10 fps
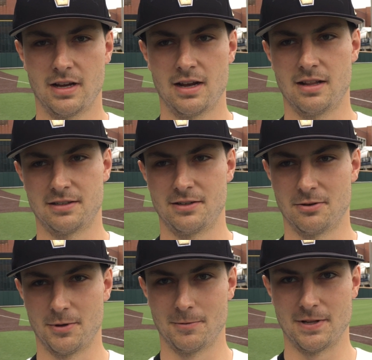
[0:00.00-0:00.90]
I like to
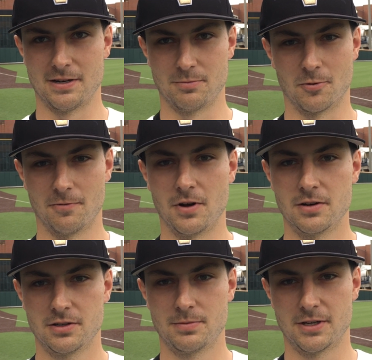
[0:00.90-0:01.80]
tell people that it's more
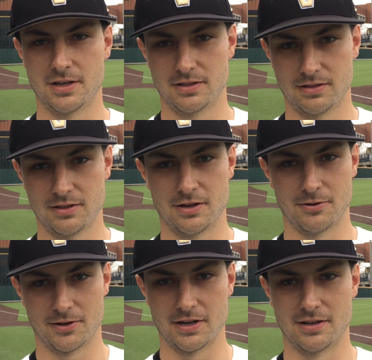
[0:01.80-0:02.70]
fun just because, you know,
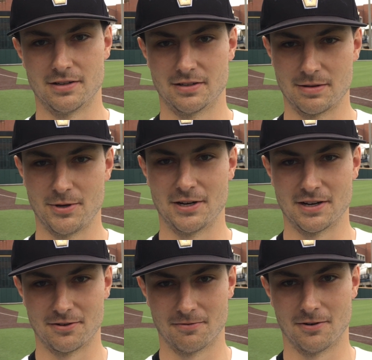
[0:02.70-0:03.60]
you're getting to compete
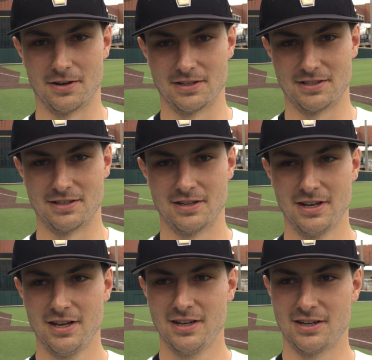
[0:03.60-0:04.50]
against your friends and,
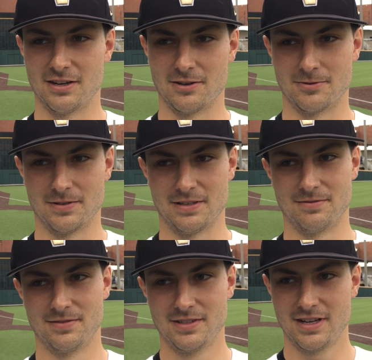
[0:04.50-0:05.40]
you know,
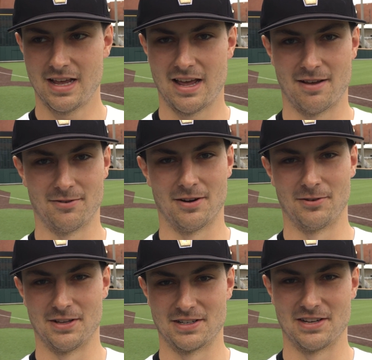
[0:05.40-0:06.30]
after
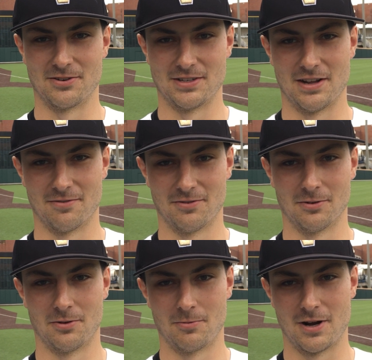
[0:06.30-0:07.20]
everything settles down for a
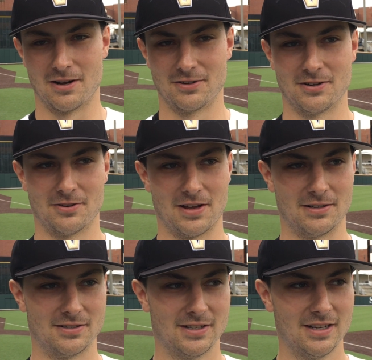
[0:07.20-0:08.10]
little while, you know, kind
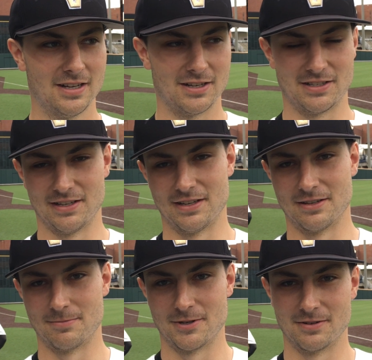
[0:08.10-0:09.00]
of you see
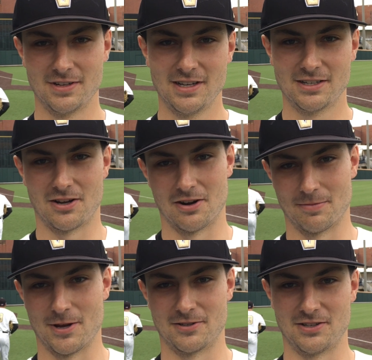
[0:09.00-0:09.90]
them and talk
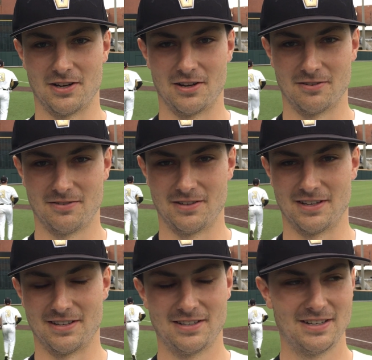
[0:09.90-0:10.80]
about stuff,
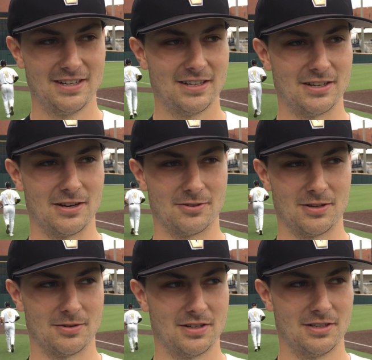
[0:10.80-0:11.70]
you know,
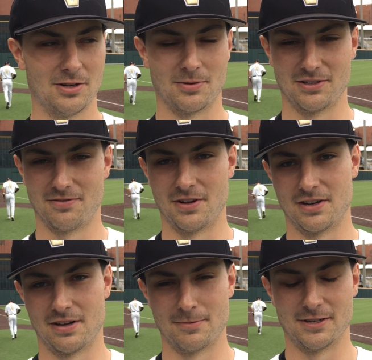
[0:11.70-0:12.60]
so it's always
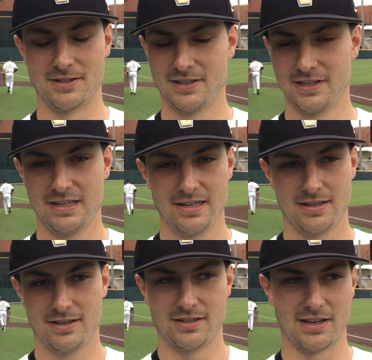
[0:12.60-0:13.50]
fun. I mean,
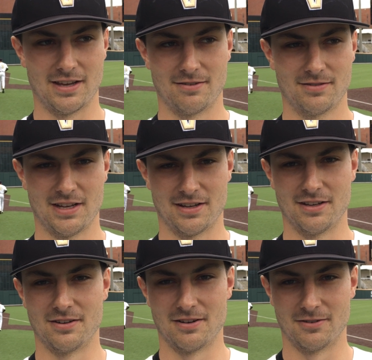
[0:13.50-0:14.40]
you can't get
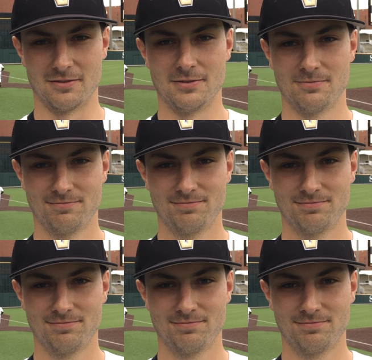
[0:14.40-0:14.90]
enough of it.